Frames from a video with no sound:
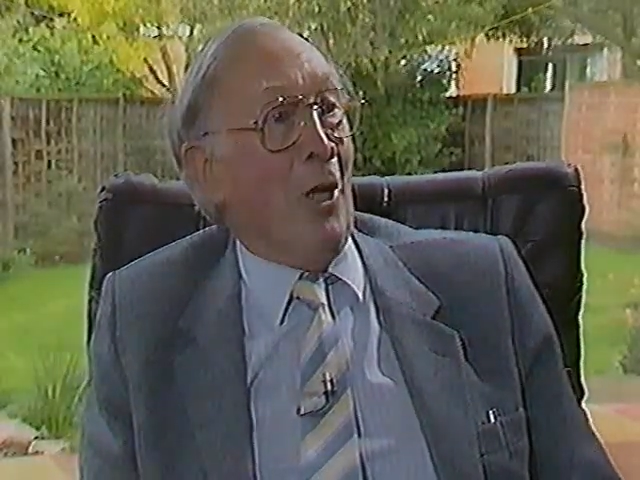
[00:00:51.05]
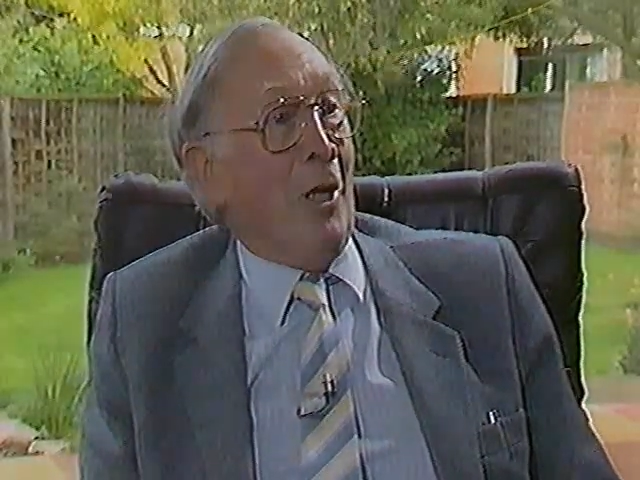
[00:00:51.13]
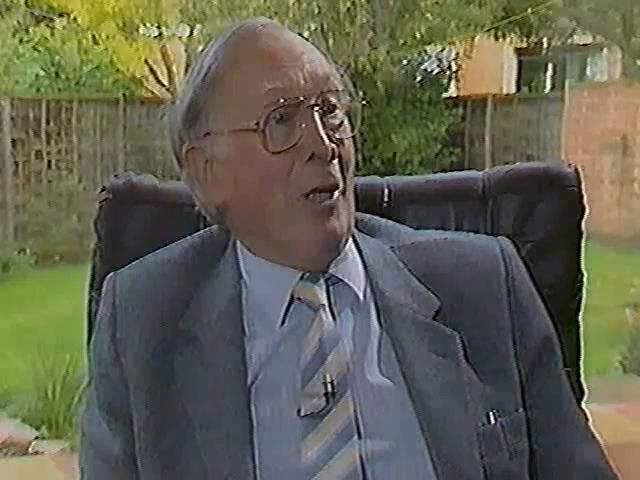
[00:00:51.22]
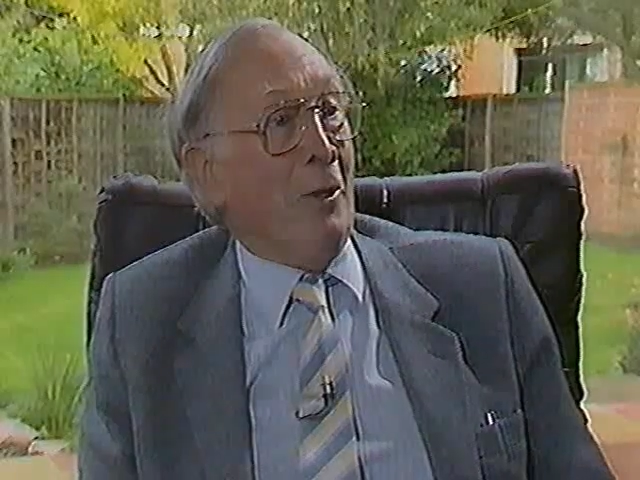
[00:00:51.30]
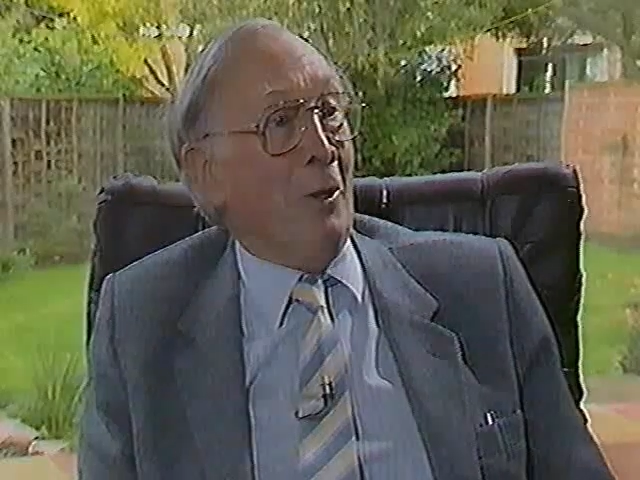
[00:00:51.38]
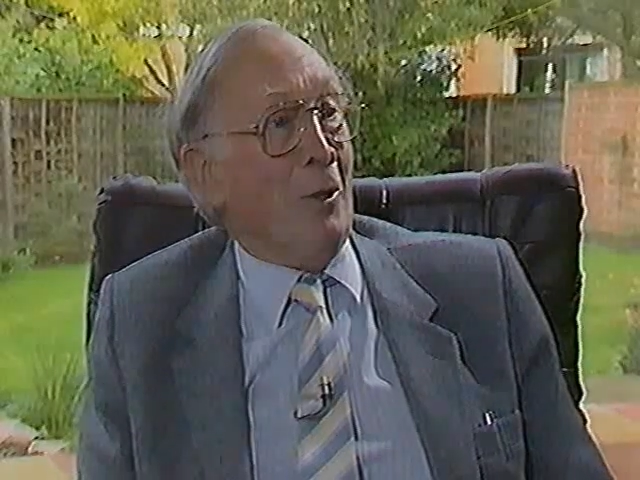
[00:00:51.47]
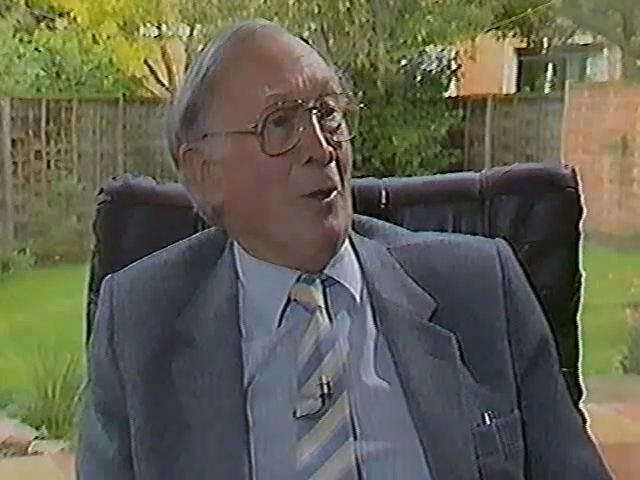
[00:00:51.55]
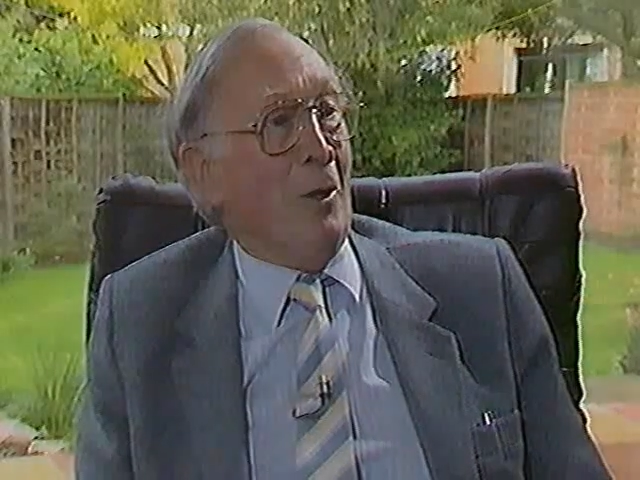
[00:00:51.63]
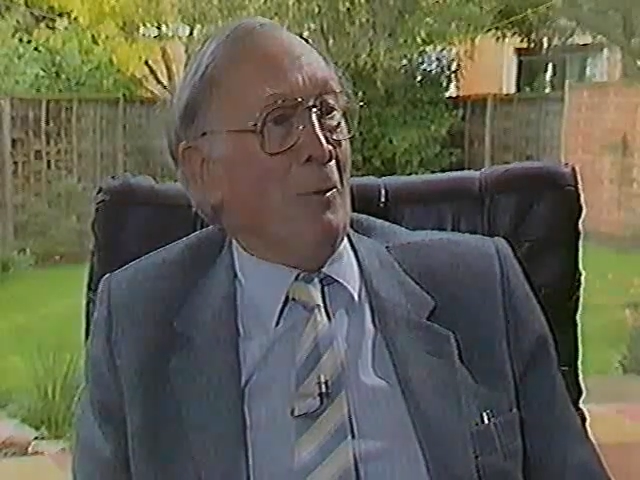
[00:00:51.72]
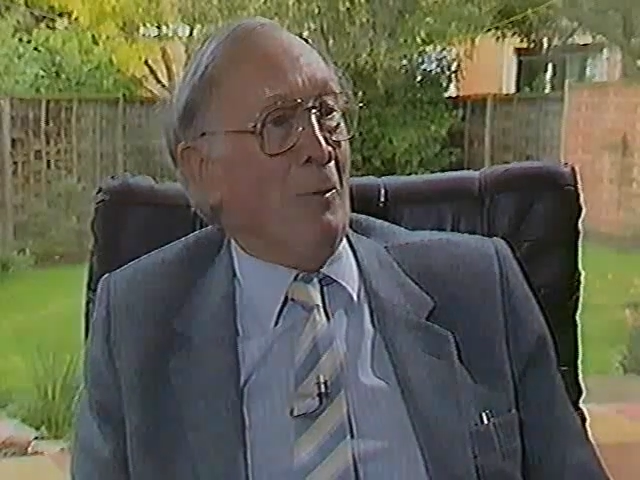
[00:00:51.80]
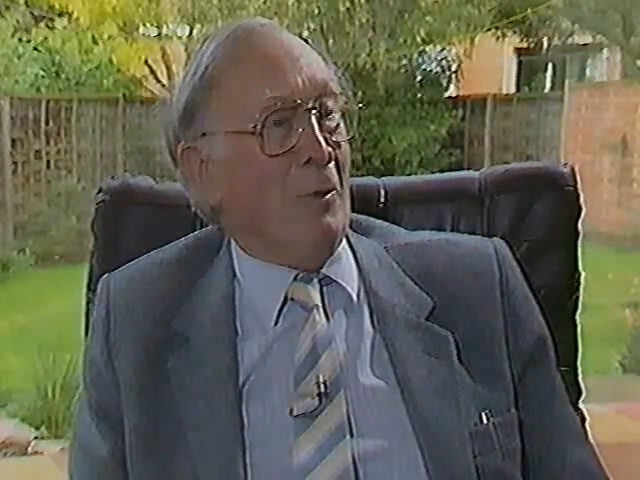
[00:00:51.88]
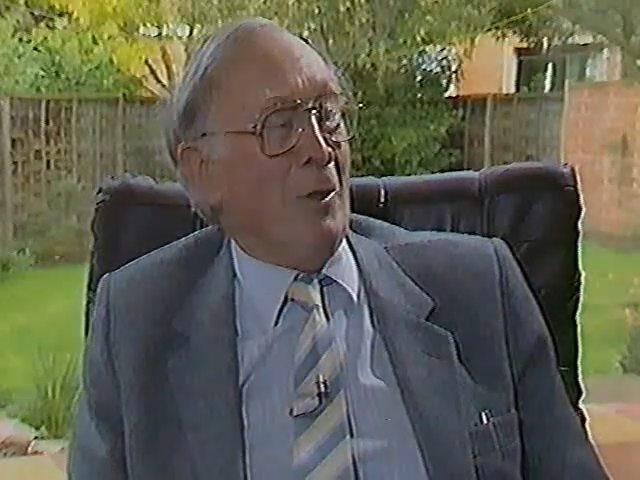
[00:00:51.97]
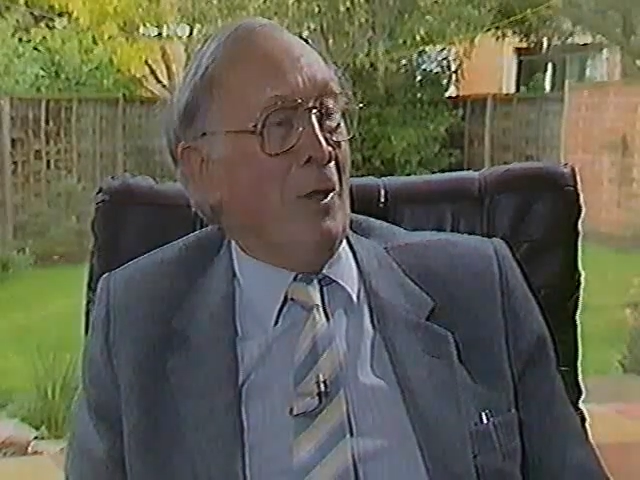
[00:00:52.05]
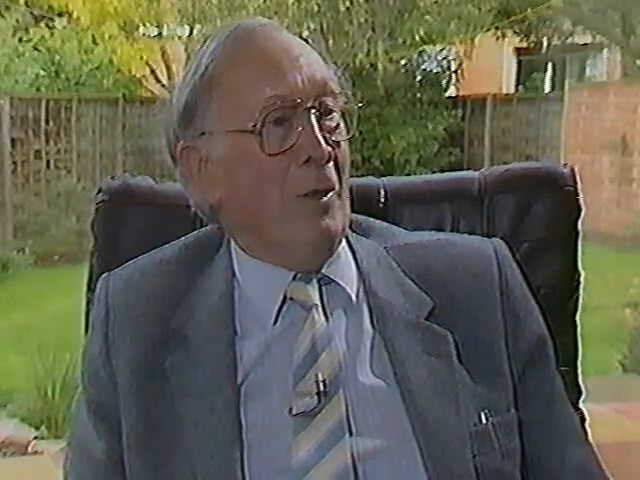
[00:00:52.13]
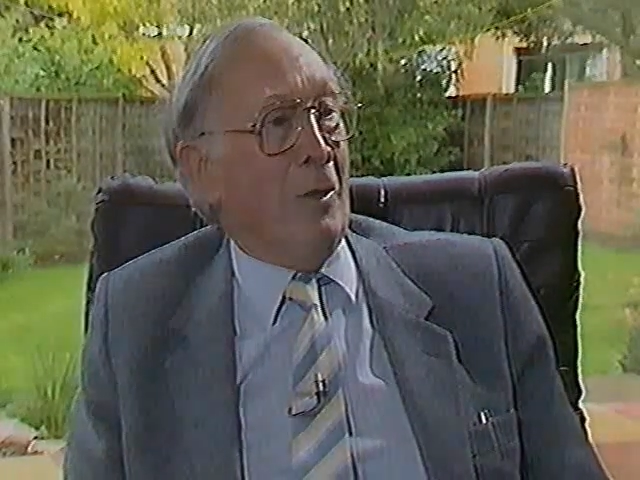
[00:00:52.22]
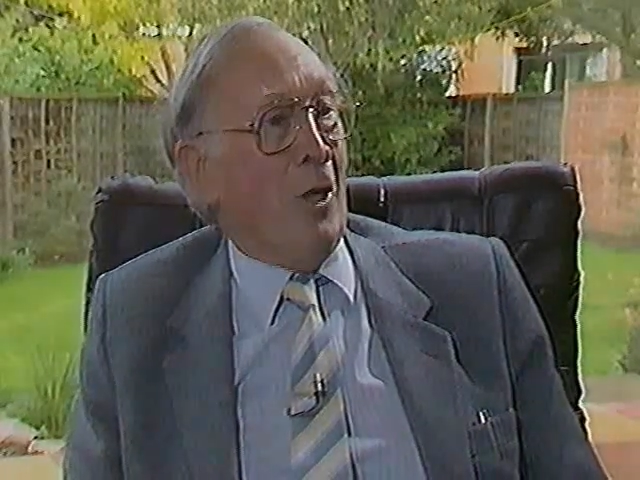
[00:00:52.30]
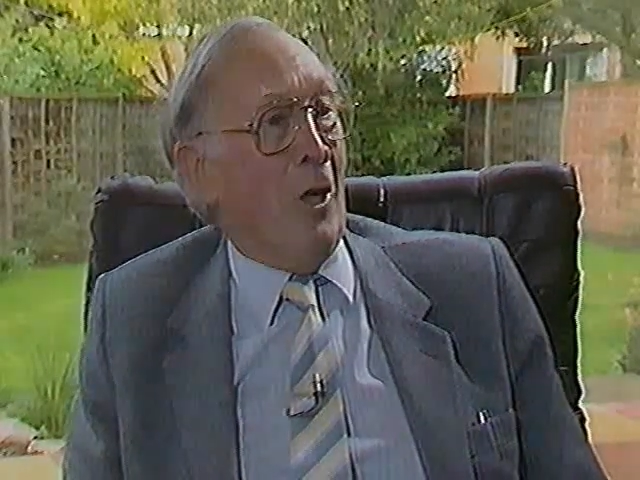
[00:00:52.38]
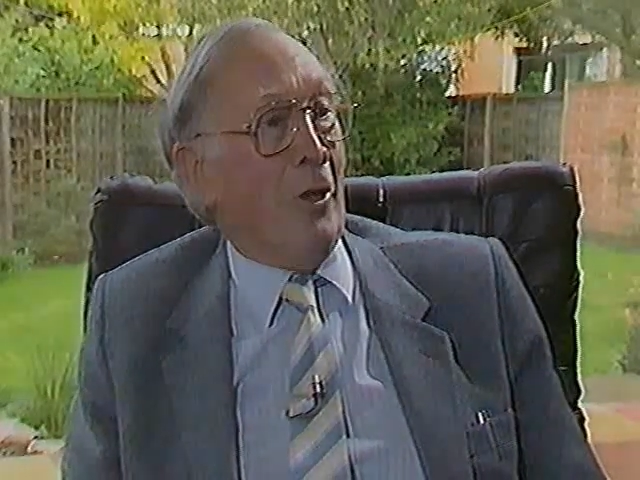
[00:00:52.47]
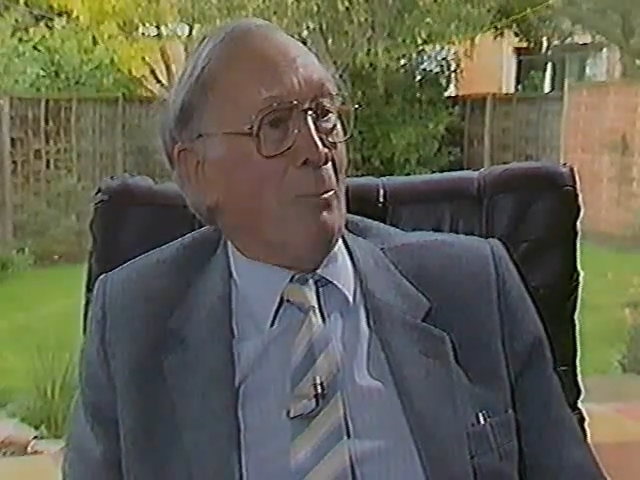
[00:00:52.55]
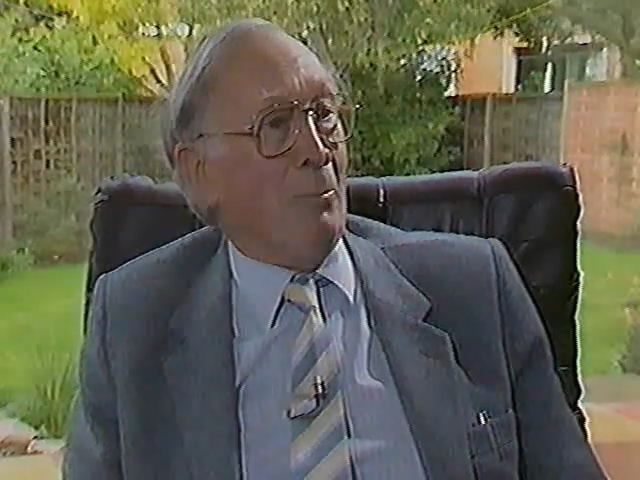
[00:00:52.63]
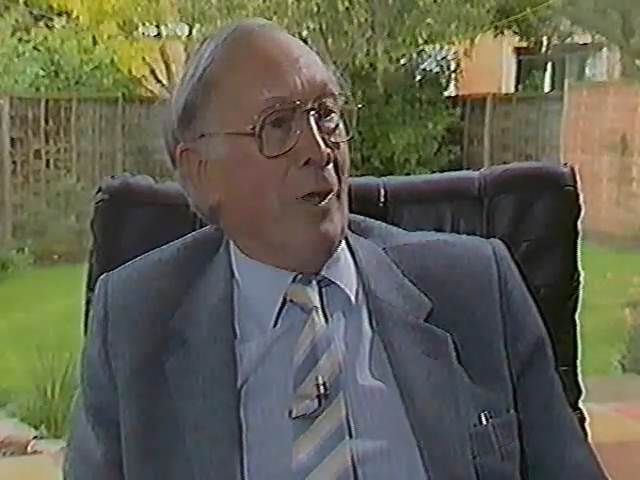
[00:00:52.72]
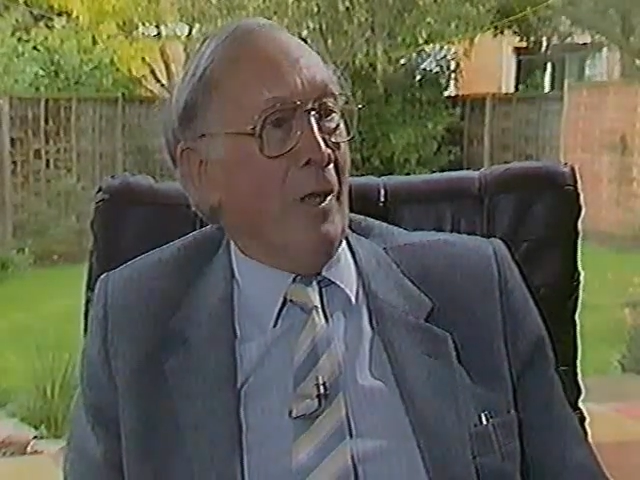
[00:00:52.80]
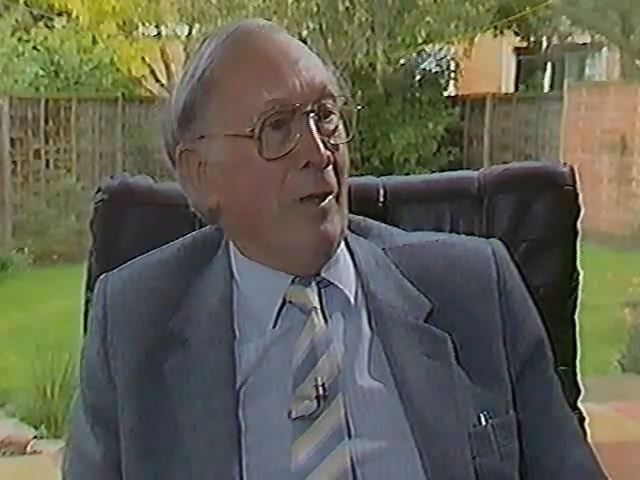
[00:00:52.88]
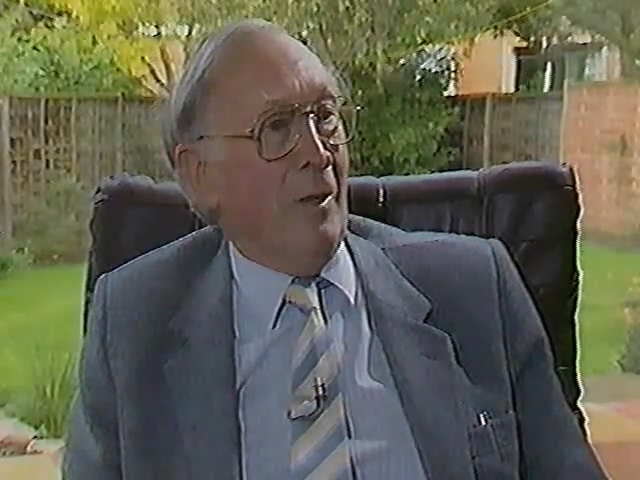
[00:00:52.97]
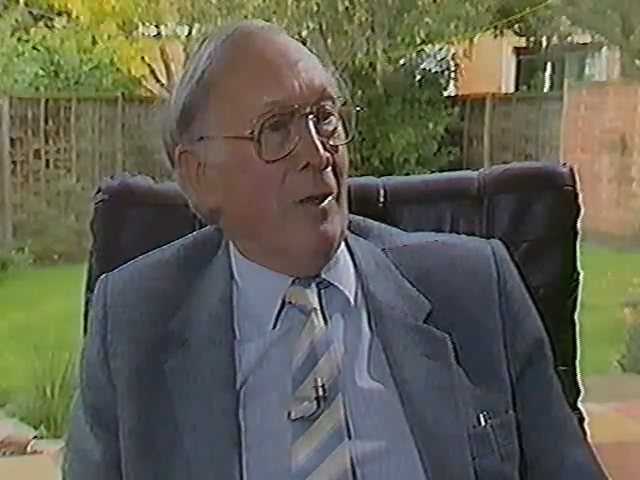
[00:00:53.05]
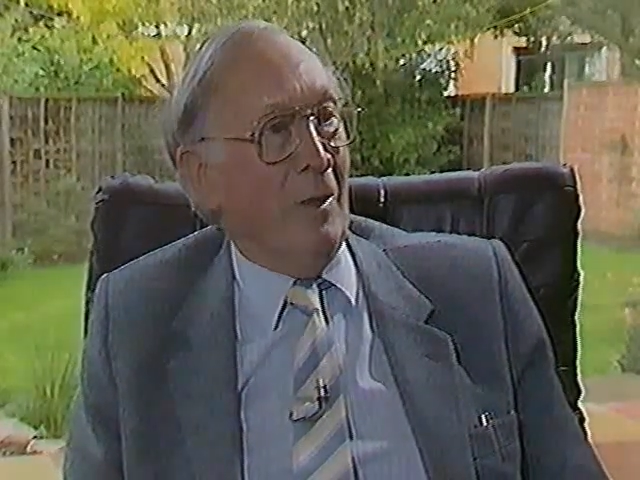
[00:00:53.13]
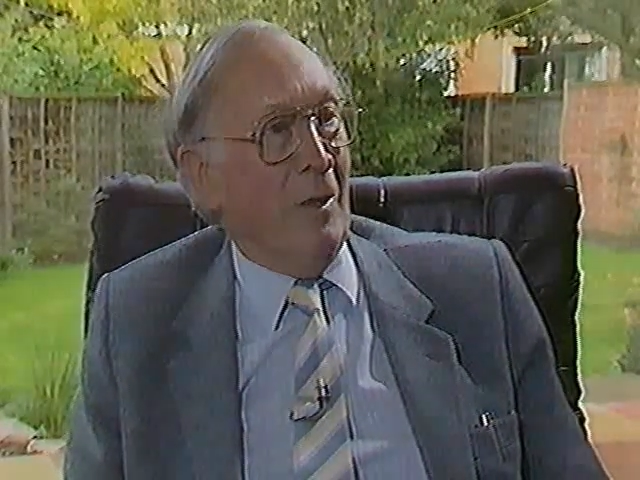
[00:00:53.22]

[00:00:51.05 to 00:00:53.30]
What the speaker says: then tied up together.